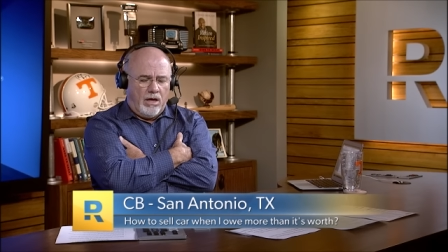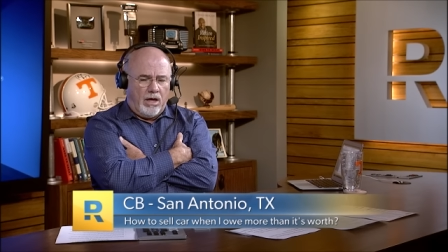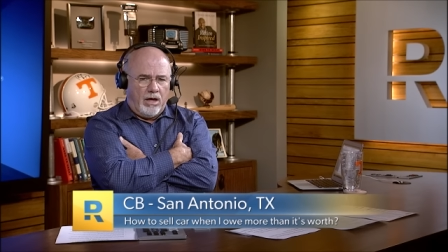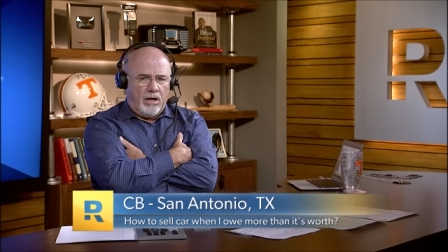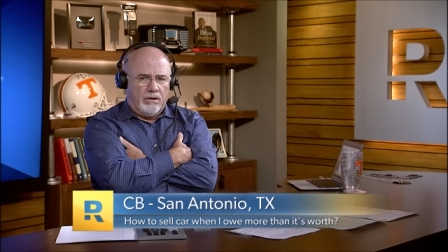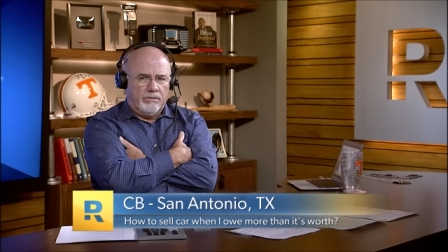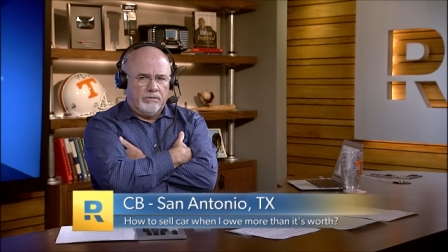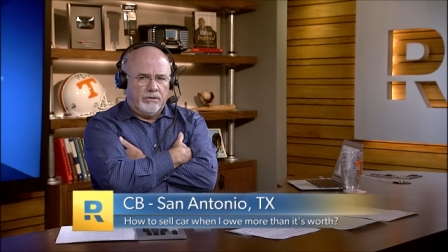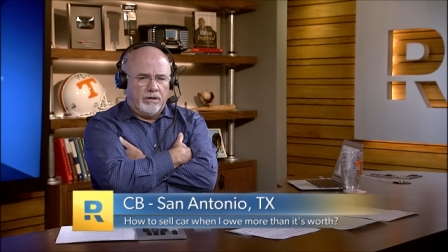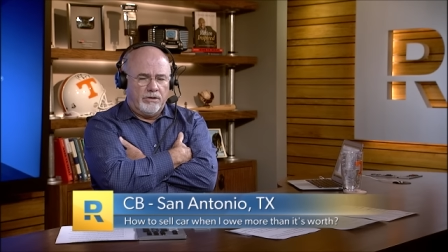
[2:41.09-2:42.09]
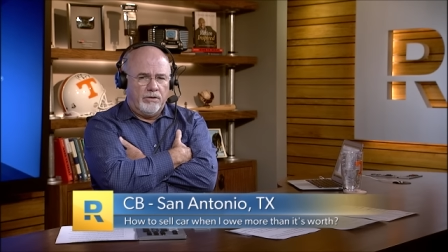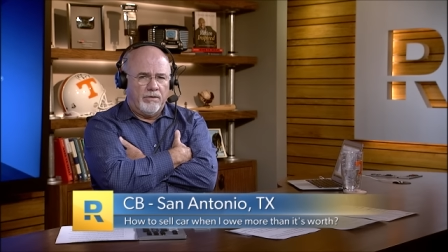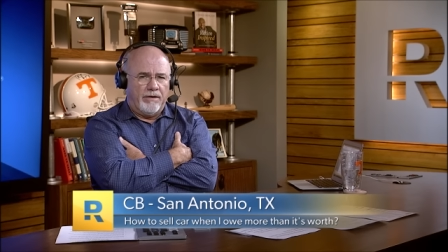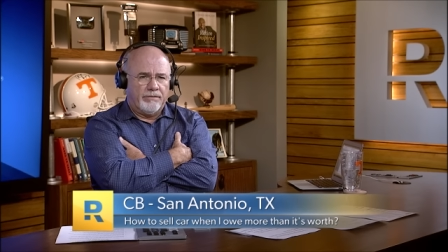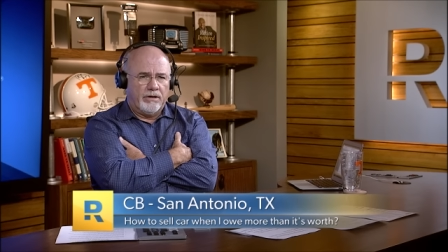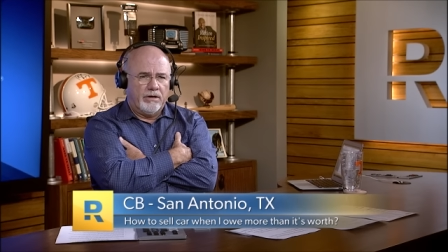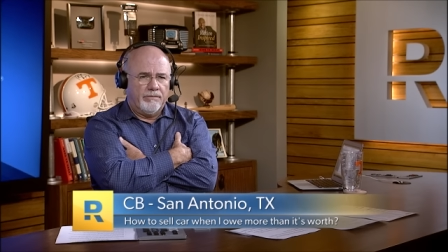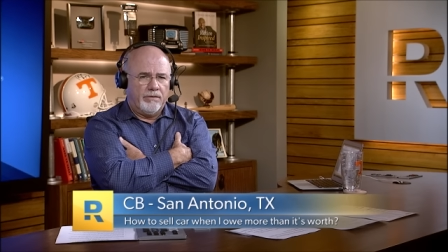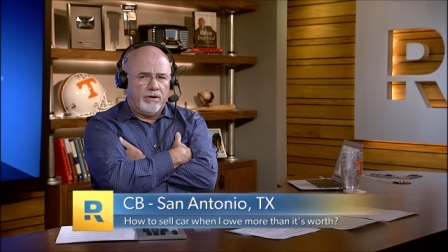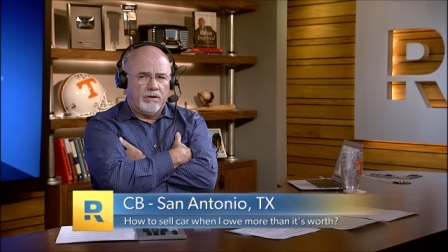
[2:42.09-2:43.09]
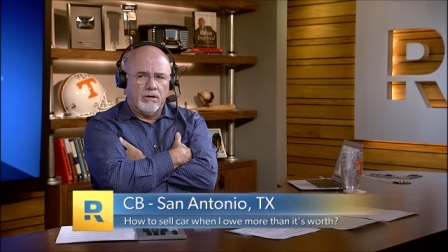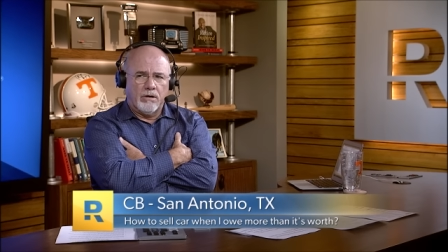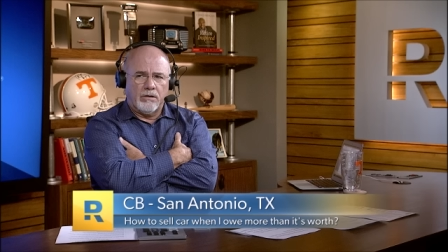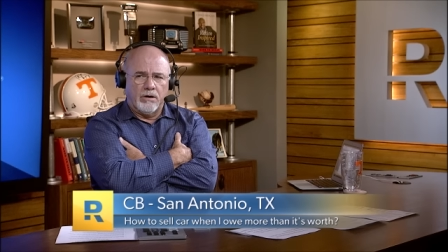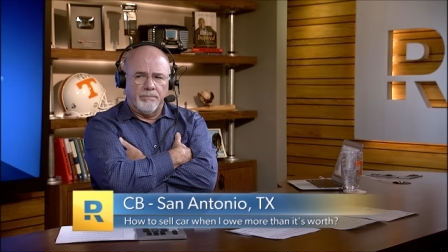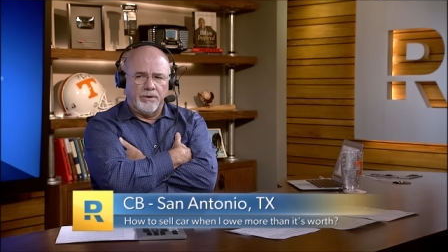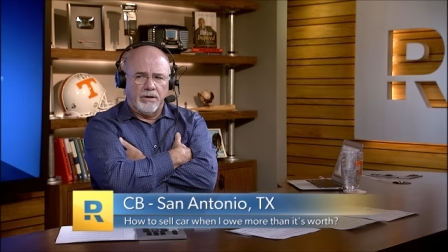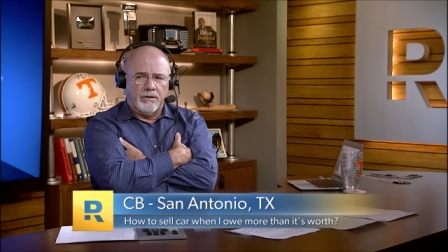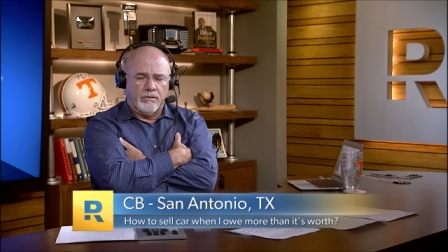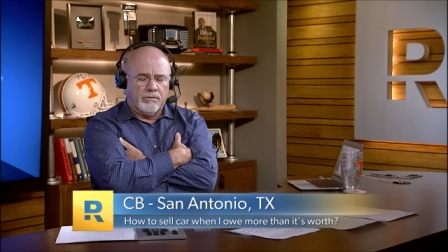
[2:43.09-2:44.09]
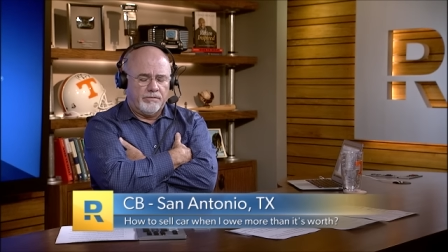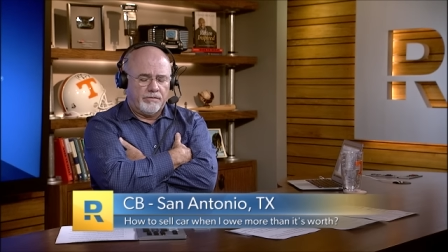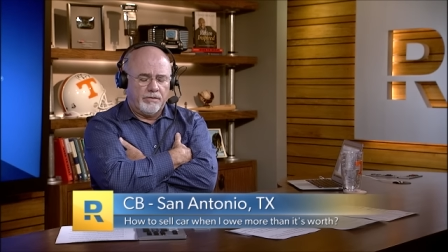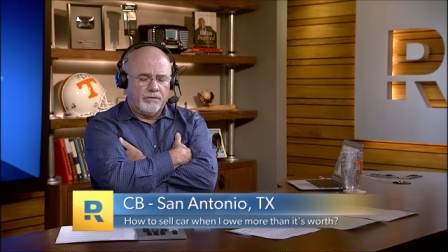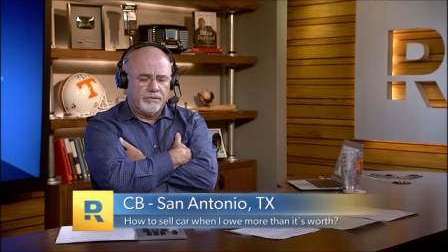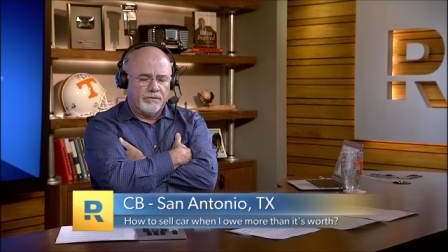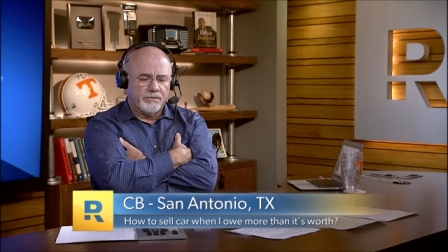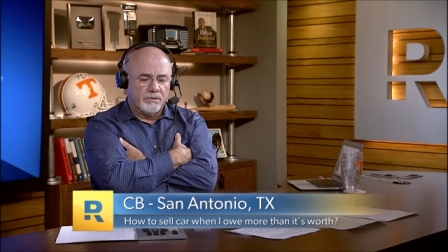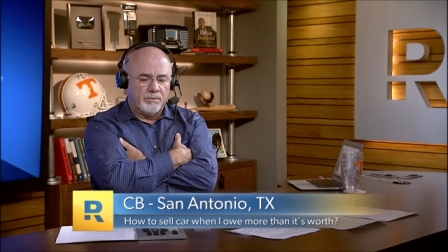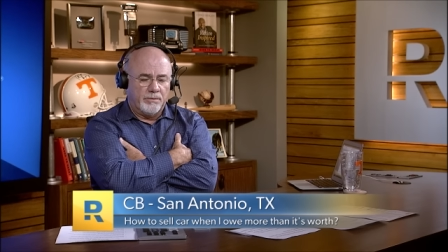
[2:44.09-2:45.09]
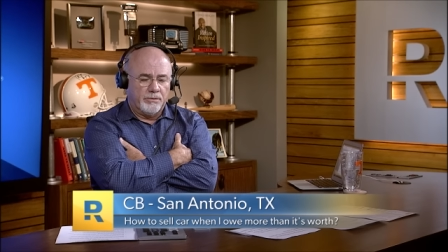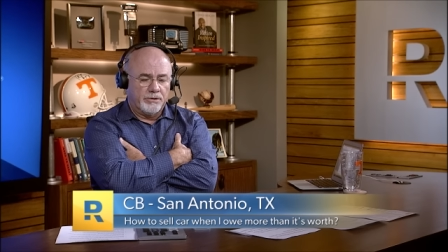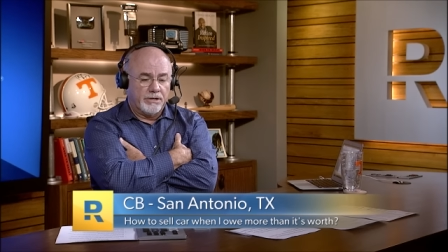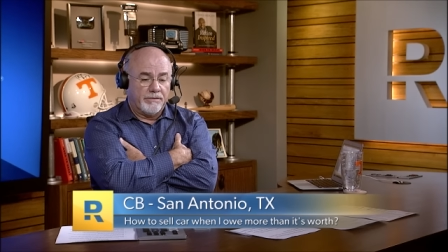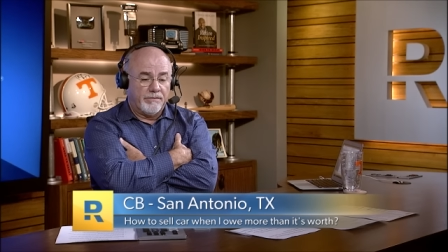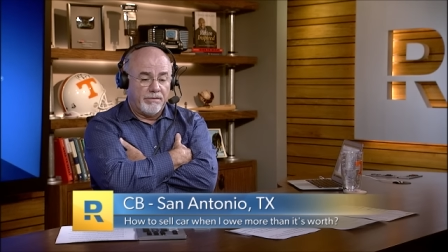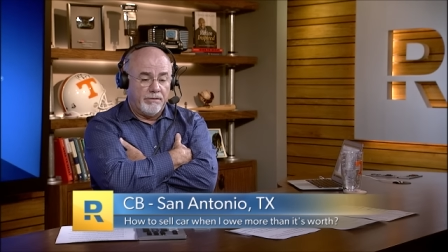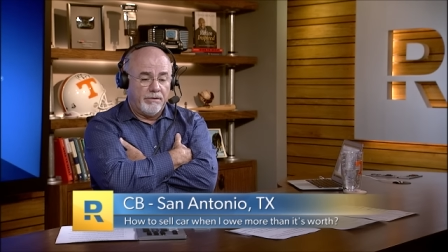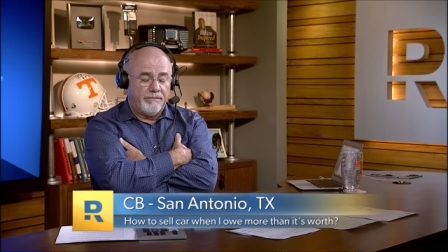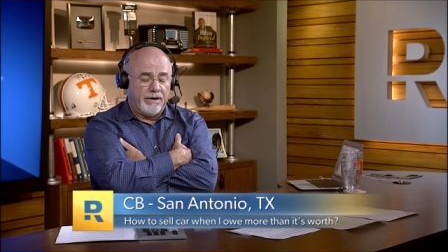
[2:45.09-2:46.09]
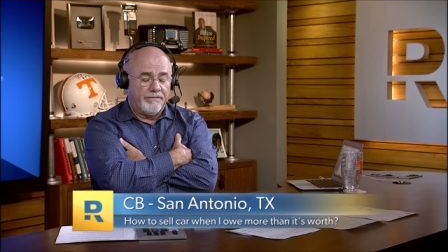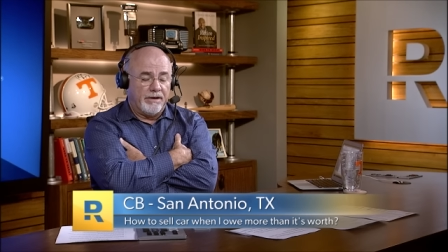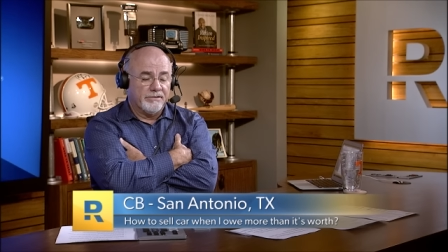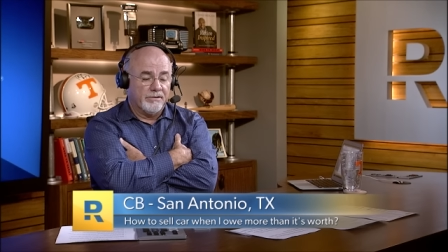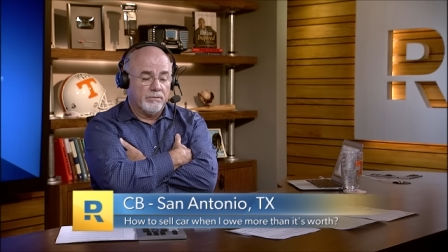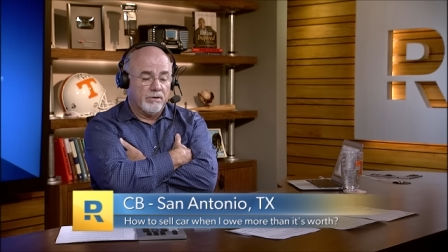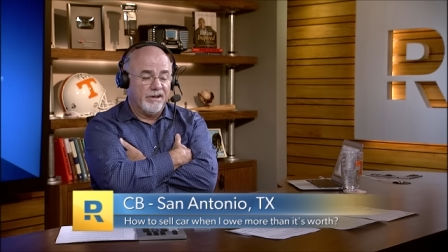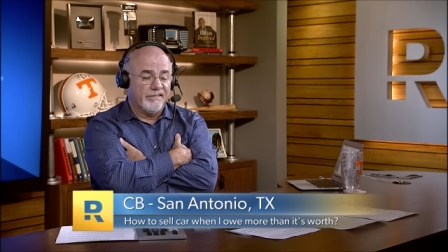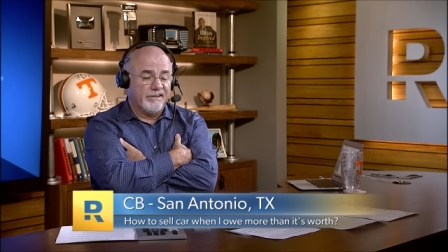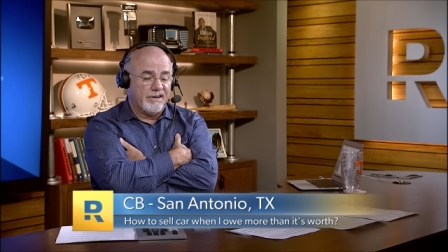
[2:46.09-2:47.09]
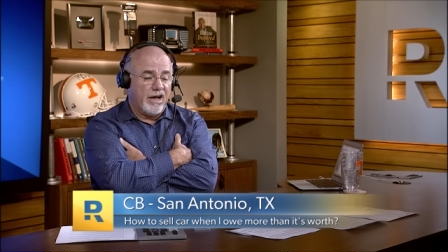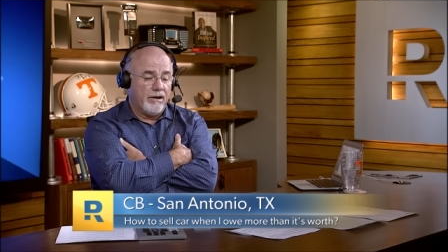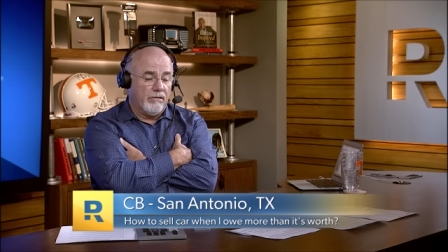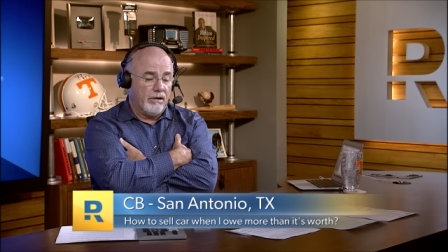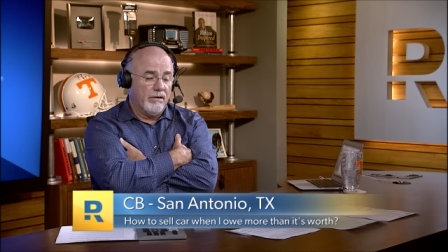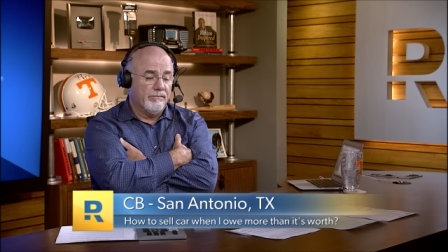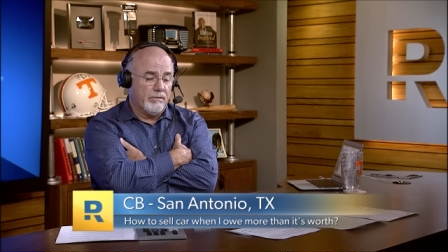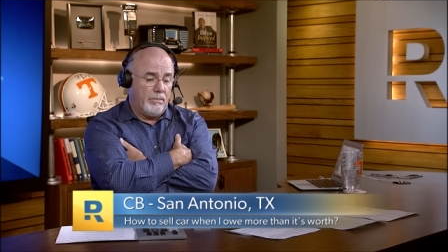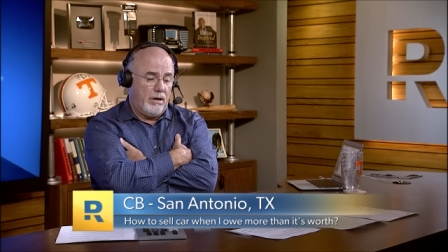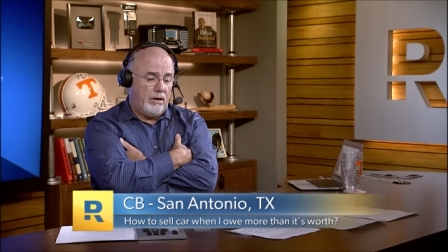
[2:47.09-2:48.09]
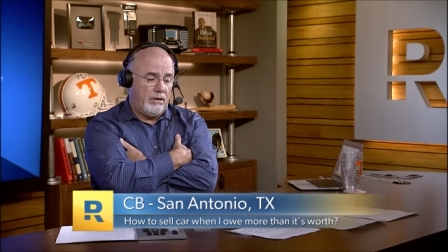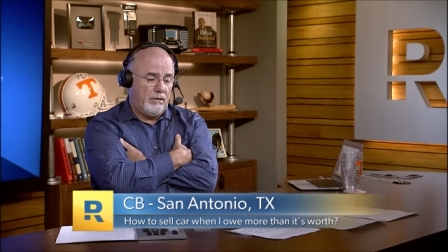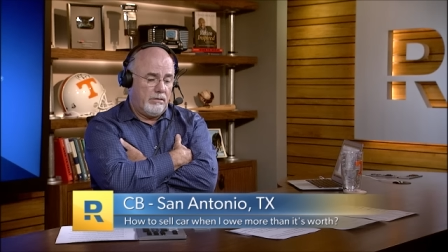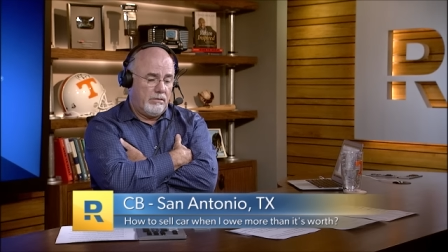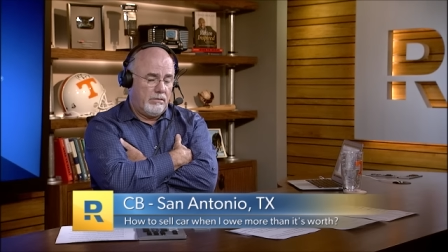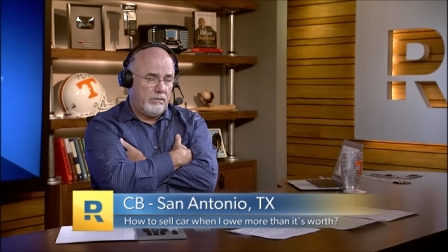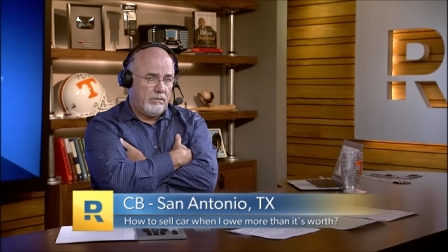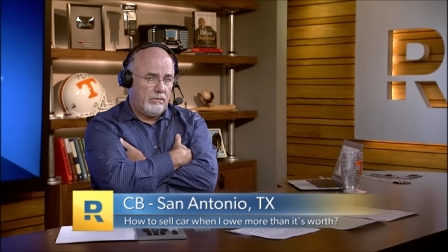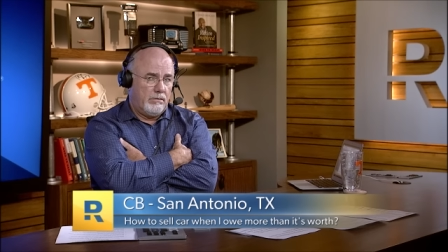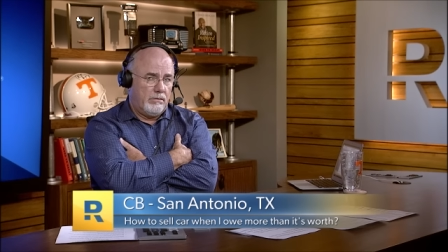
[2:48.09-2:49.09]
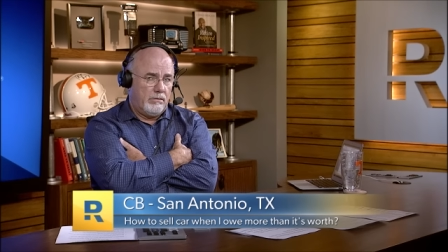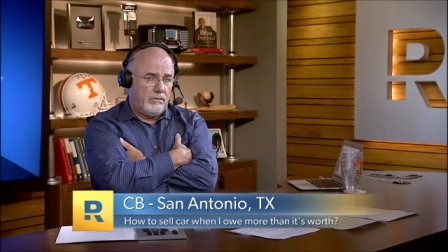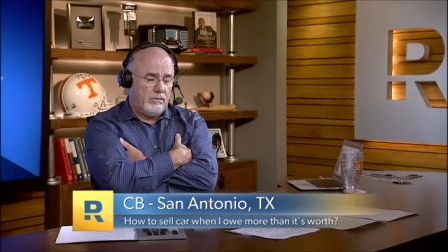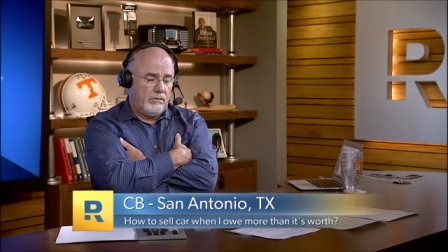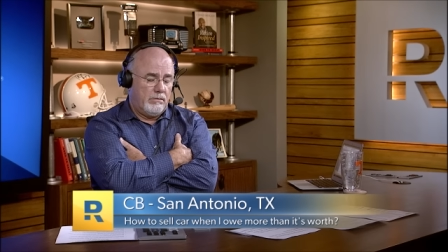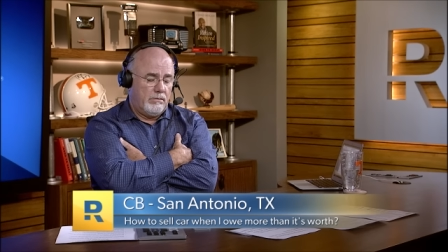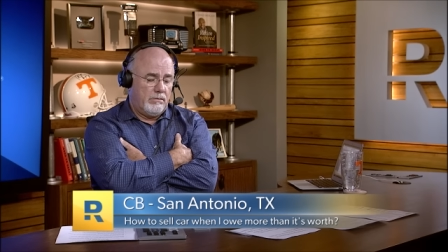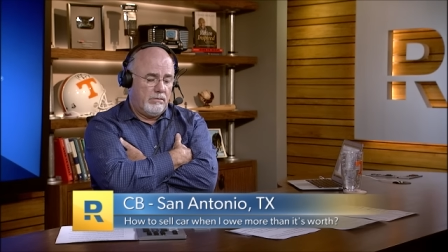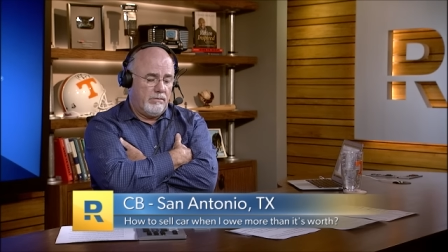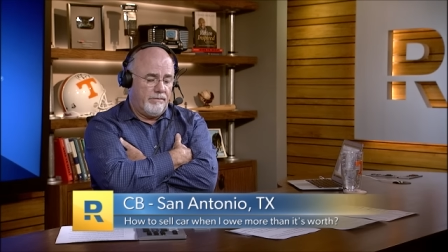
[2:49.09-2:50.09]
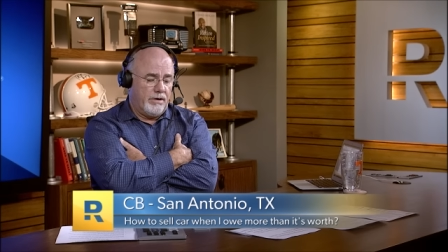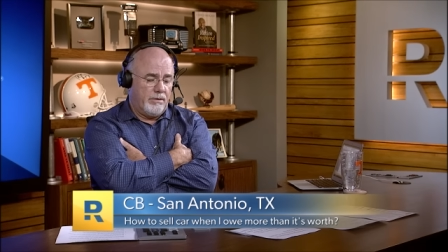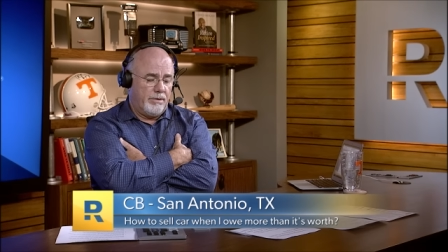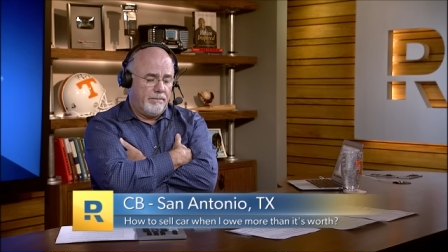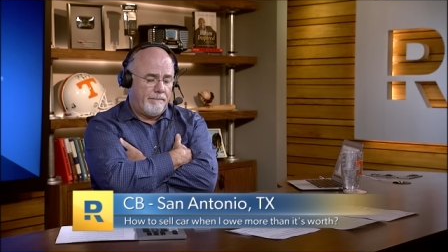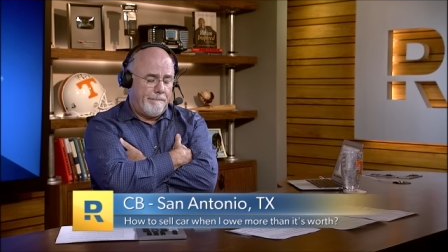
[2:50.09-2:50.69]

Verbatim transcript: And then you have to give the car company or the security services people a check for 35,000 in order to get the title to give to me. Yes, sir. You follow me?